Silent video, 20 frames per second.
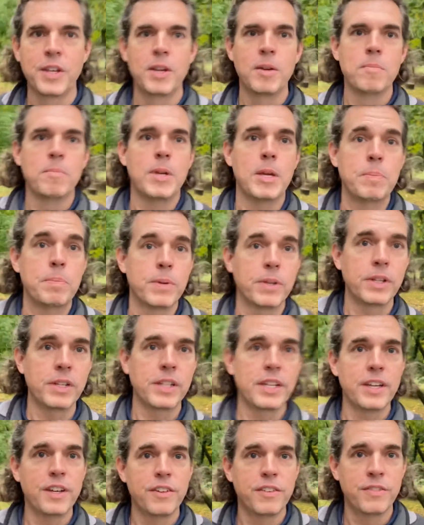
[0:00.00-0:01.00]
People
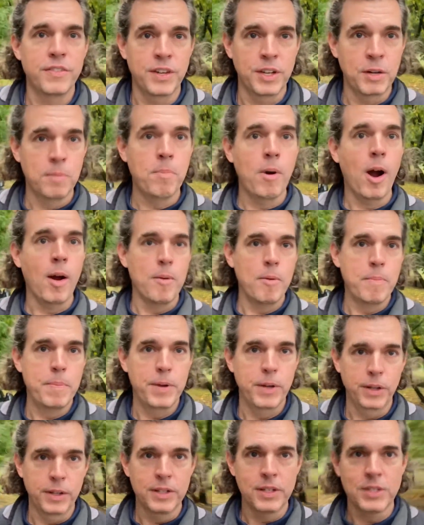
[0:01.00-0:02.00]
live in apartment
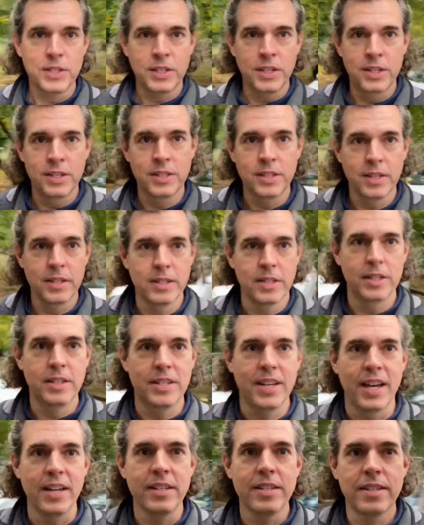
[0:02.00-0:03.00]
buildings because it's a
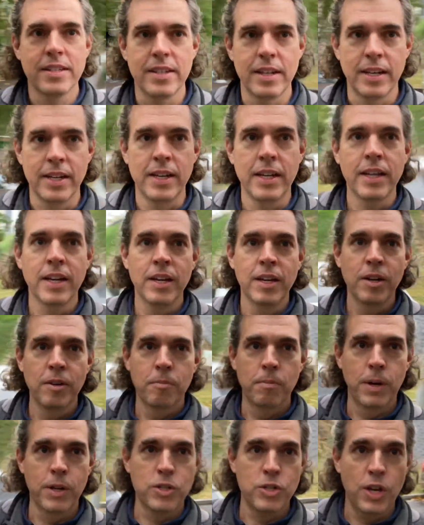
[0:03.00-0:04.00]
dense city,
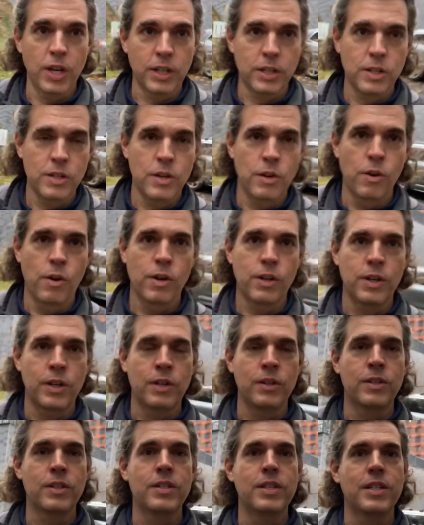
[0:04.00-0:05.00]
much like New York. You
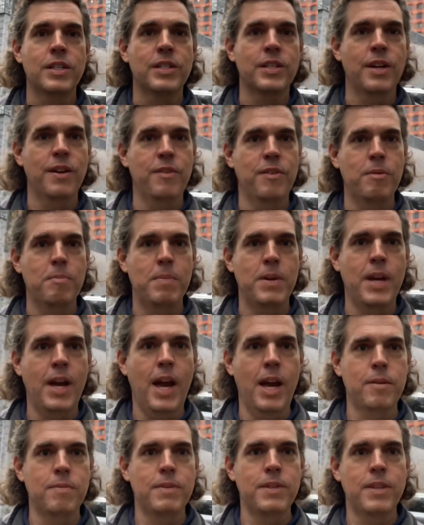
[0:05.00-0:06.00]
can see some of them
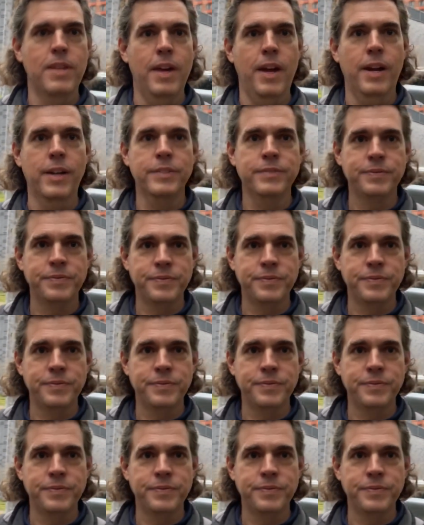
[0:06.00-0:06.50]
behind me there.